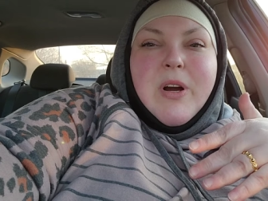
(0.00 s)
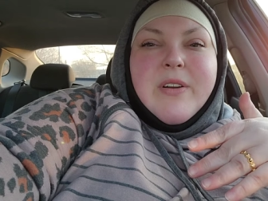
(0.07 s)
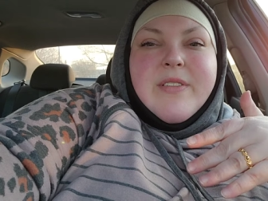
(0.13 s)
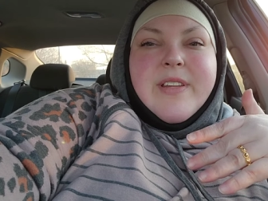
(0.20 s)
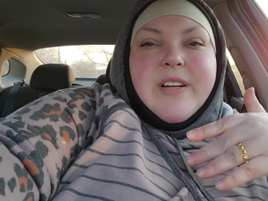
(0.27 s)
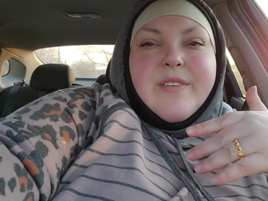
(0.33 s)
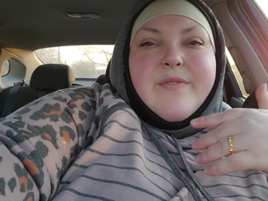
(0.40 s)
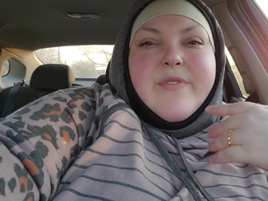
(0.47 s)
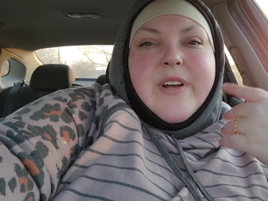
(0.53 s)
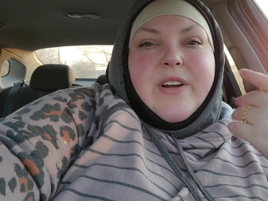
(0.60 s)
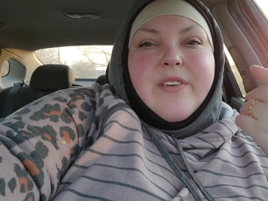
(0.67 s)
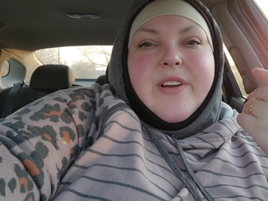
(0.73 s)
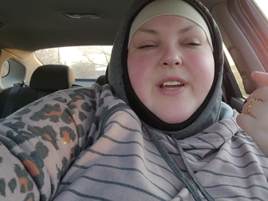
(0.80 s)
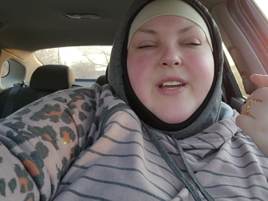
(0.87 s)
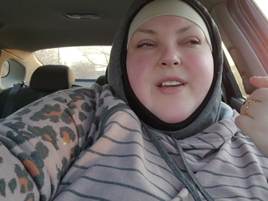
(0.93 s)
part, they're
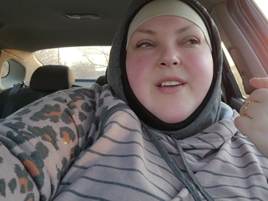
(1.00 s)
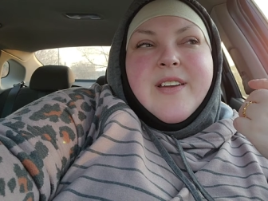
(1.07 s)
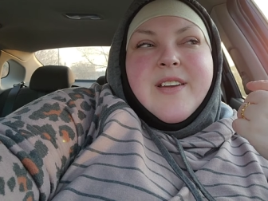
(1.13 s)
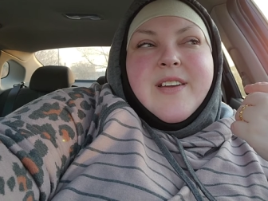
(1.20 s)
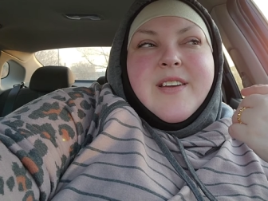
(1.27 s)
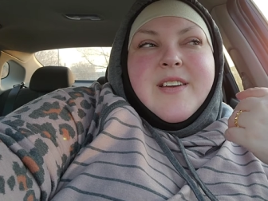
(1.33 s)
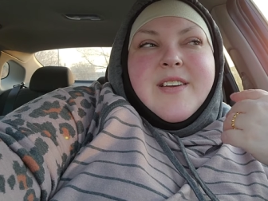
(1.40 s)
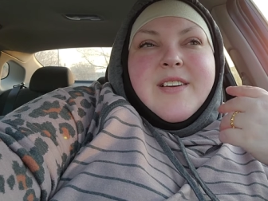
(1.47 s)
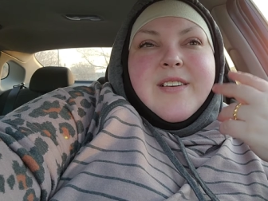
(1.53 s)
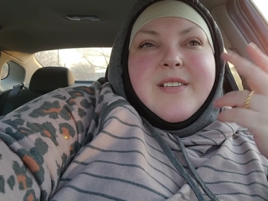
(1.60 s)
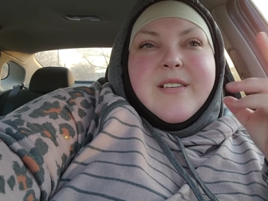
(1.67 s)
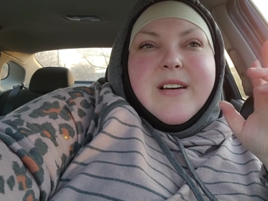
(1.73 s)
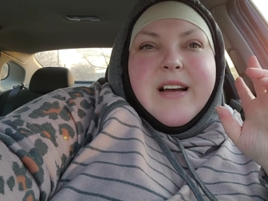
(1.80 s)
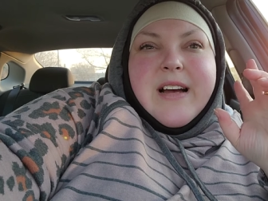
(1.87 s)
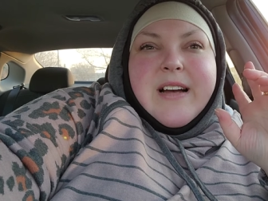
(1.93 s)
very
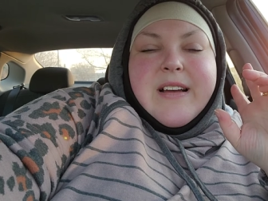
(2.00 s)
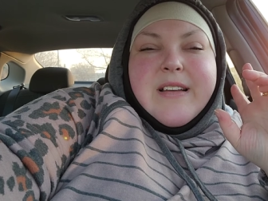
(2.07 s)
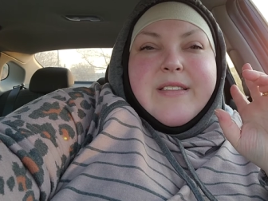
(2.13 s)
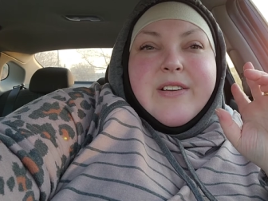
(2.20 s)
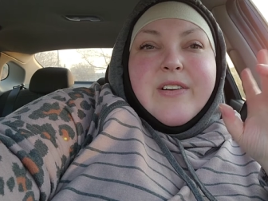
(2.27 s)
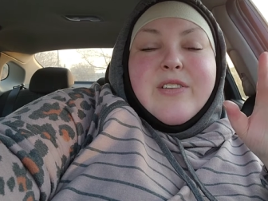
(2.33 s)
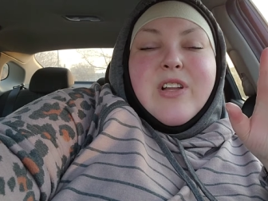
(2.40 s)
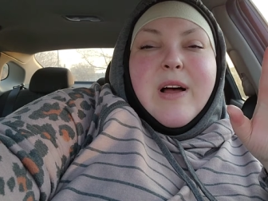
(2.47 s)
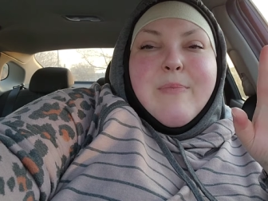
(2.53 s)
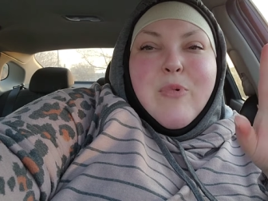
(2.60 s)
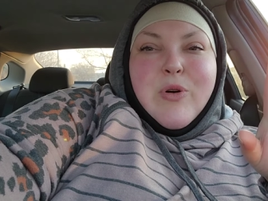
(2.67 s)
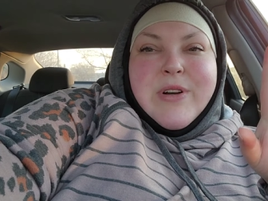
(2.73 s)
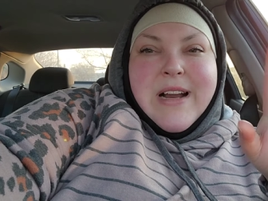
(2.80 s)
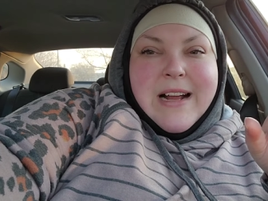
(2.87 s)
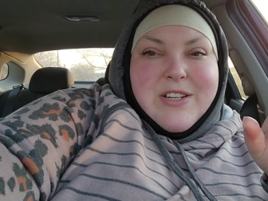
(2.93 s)
uh, they're a lot
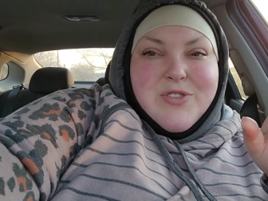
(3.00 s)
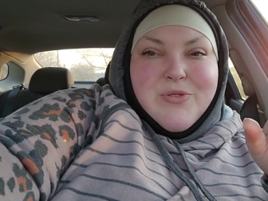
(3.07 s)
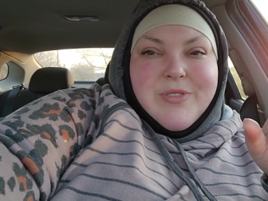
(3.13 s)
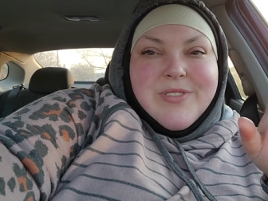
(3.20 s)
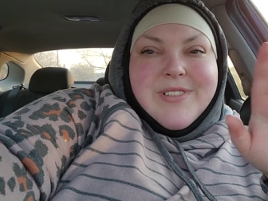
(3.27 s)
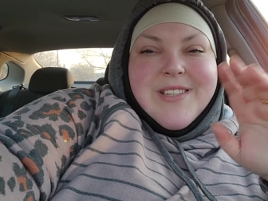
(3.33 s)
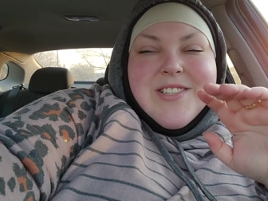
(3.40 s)
more natural,